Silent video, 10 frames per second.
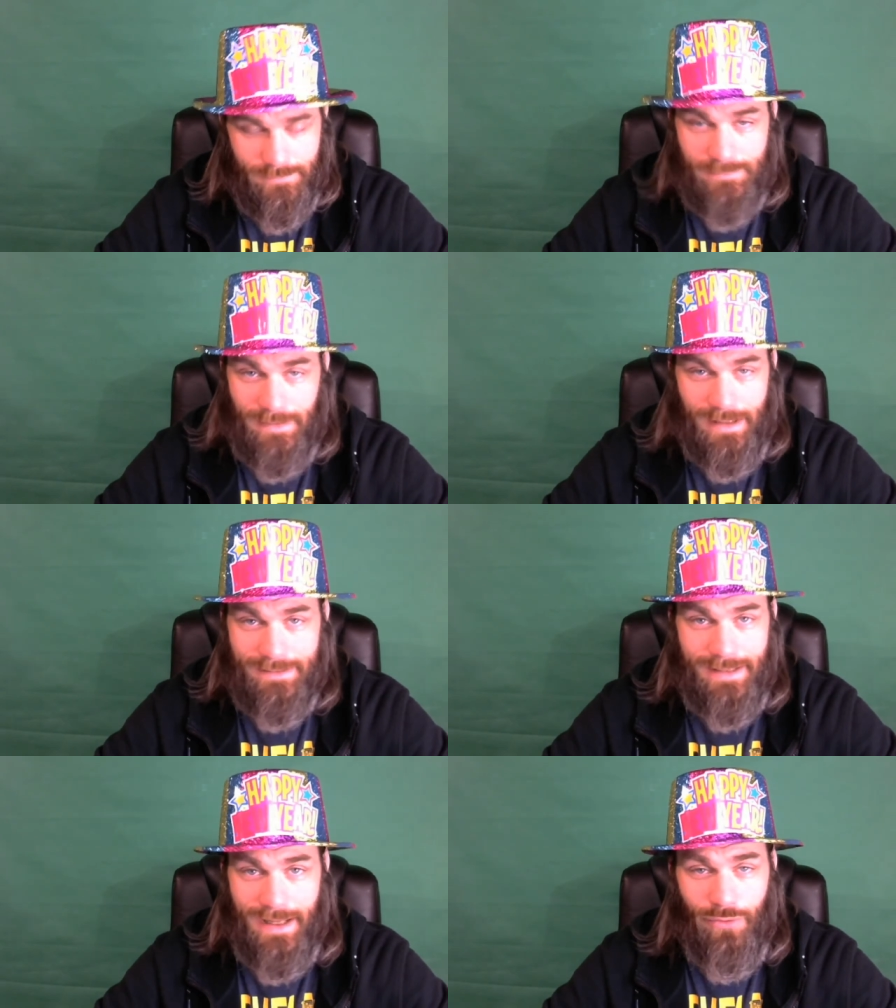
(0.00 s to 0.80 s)

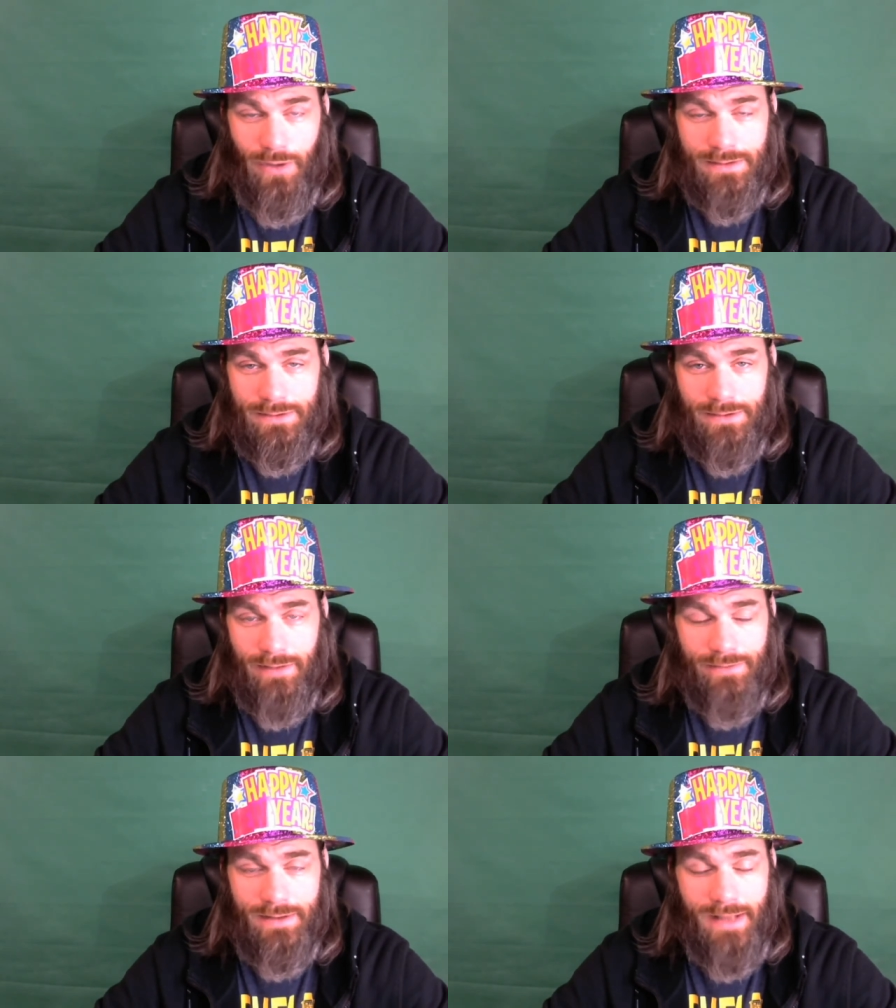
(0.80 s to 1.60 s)
Because I don't want to.
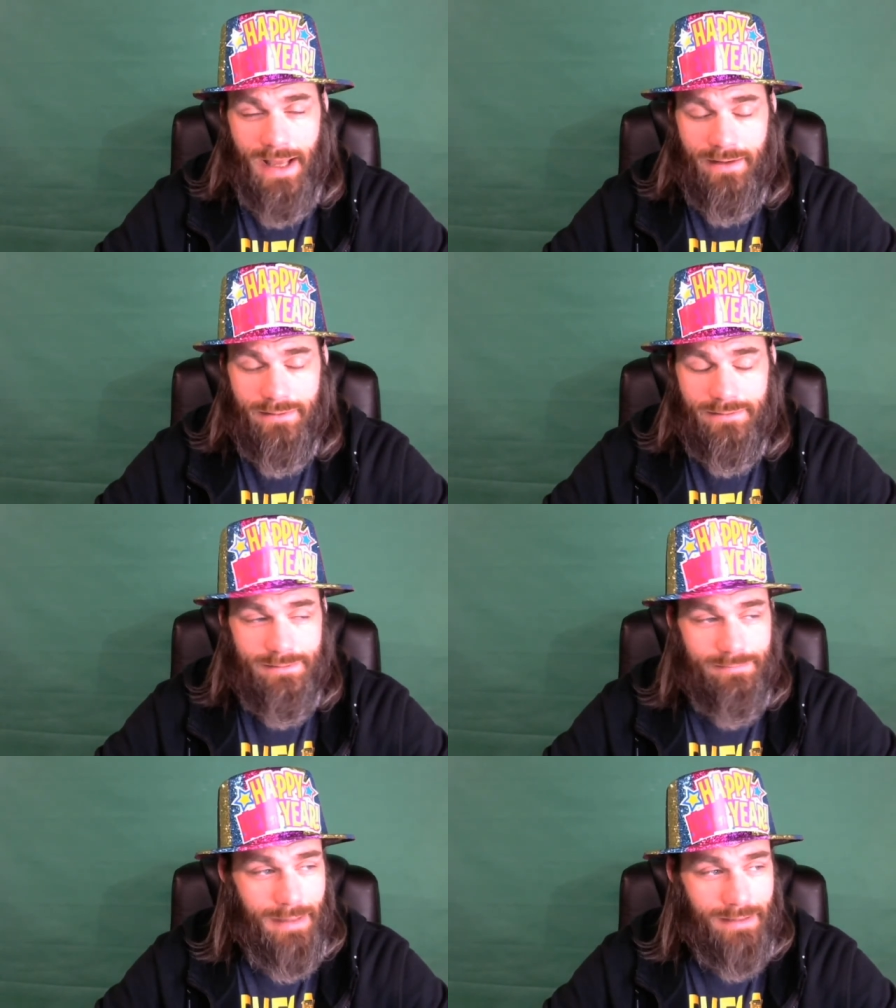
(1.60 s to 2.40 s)
I've done that
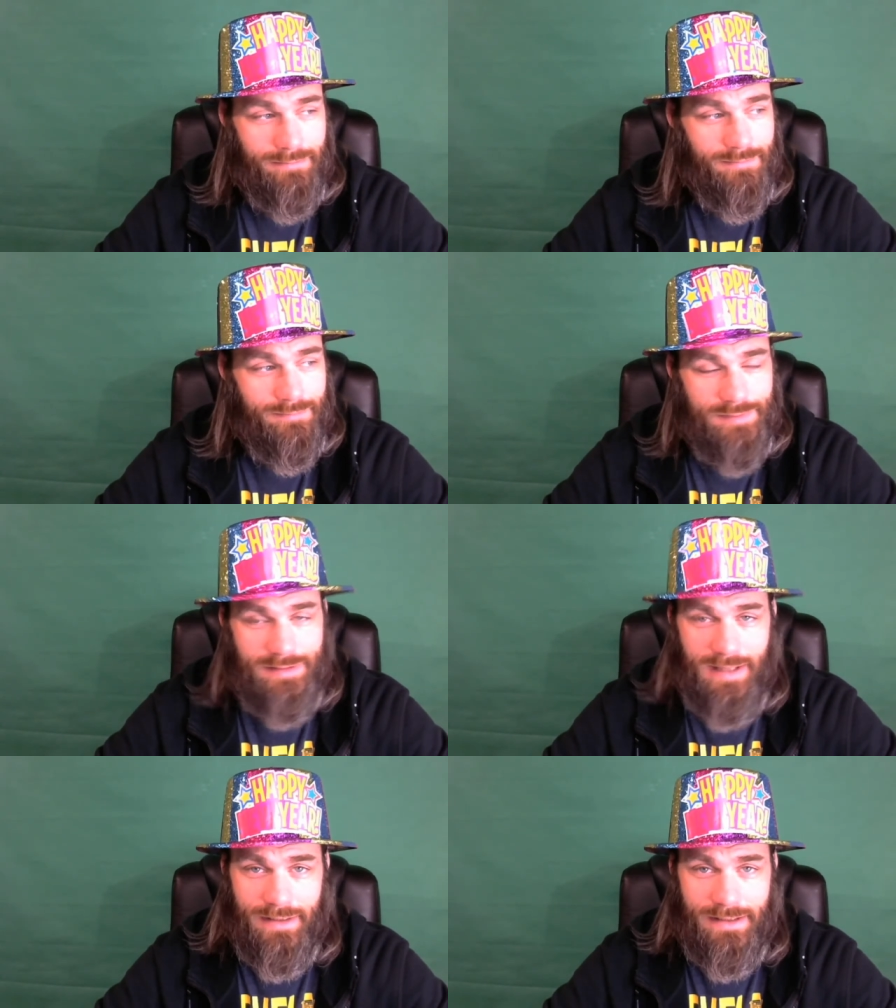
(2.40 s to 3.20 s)
about
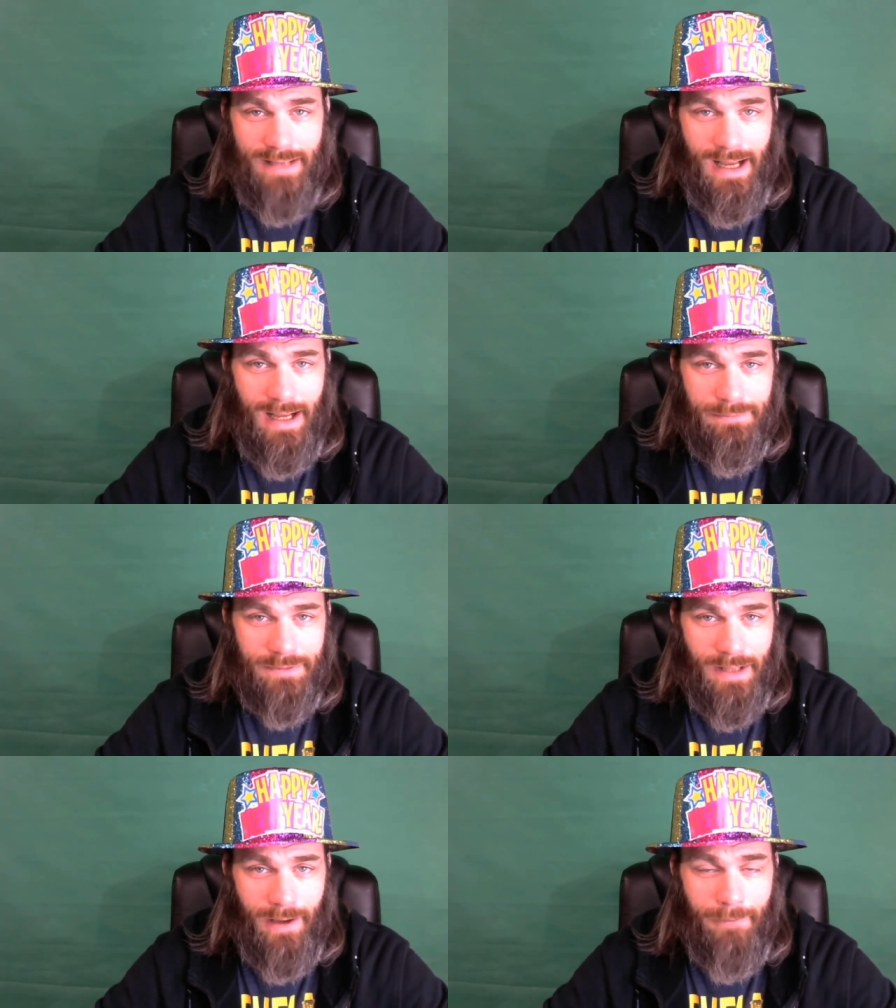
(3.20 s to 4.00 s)
70 times
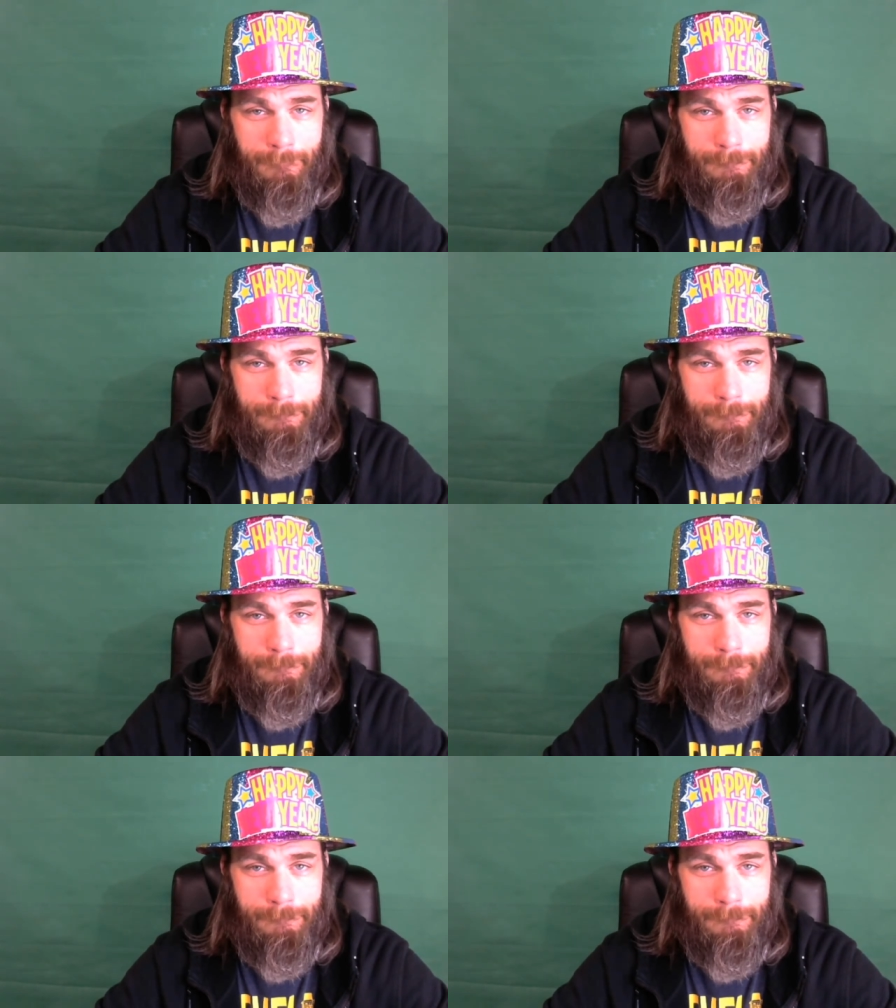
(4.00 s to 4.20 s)
now.